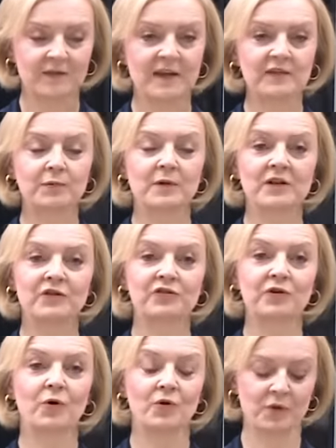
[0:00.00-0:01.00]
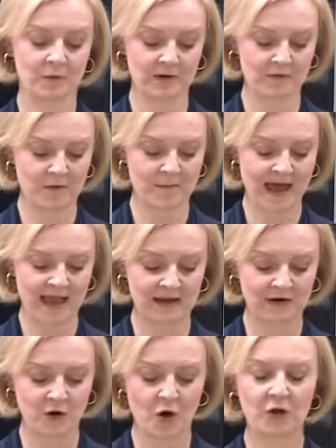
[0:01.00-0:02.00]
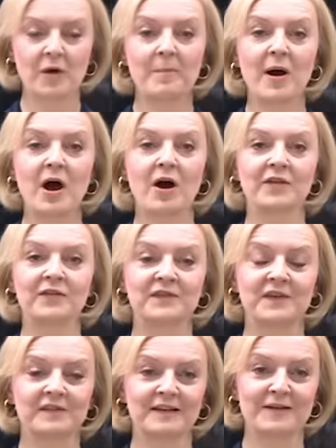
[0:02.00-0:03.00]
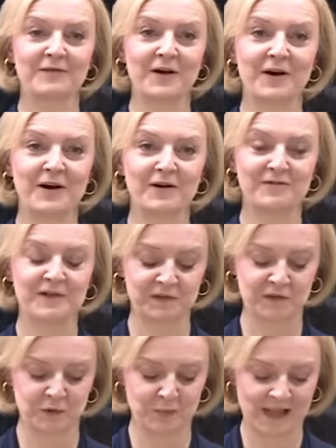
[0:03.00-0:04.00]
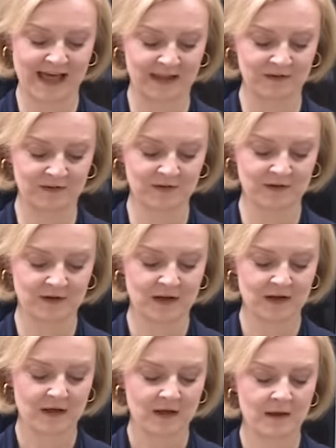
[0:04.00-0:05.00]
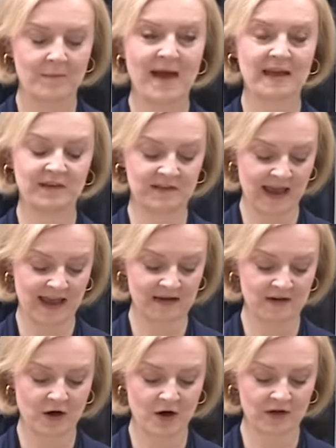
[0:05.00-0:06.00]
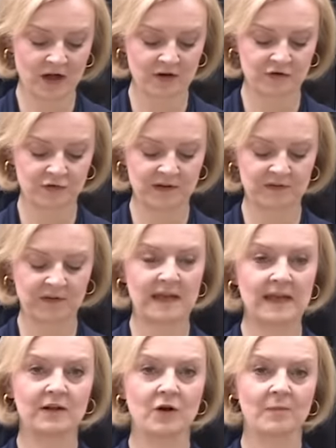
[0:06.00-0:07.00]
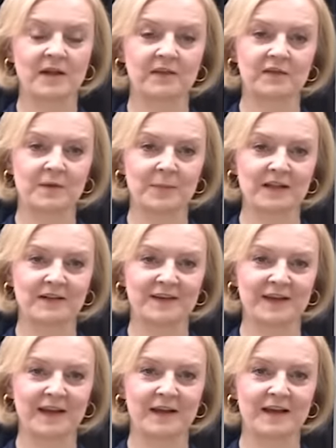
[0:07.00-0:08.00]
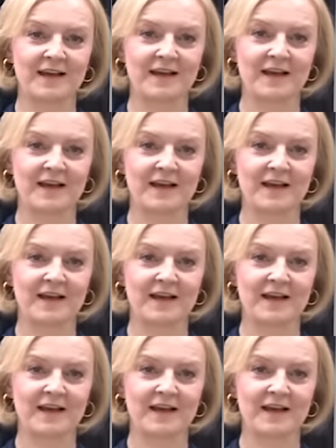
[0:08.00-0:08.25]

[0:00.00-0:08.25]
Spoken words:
This will ensure that we remain on a path to deliver our fiscal plans and maintain our country's economic stability